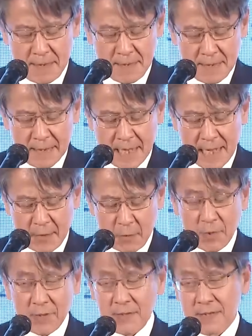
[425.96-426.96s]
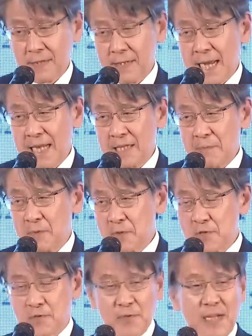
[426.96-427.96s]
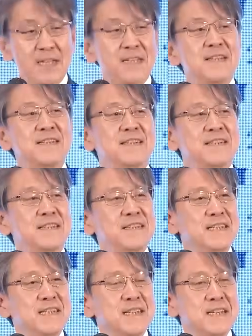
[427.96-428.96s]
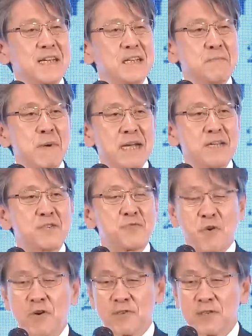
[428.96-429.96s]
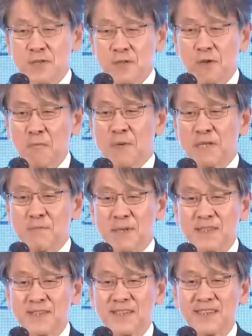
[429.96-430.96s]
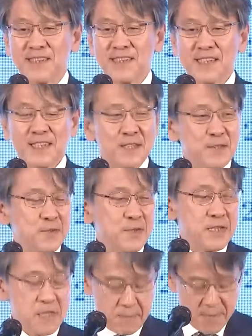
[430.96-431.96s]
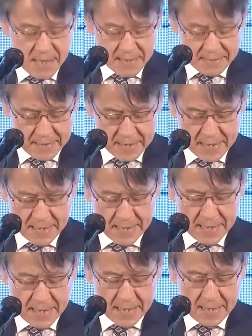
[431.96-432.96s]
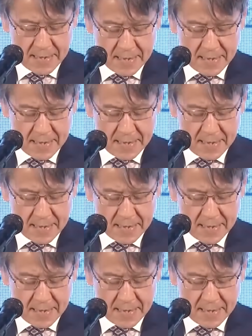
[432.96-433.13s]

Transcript: how I demonstrate that my strong commitment to the Japan-India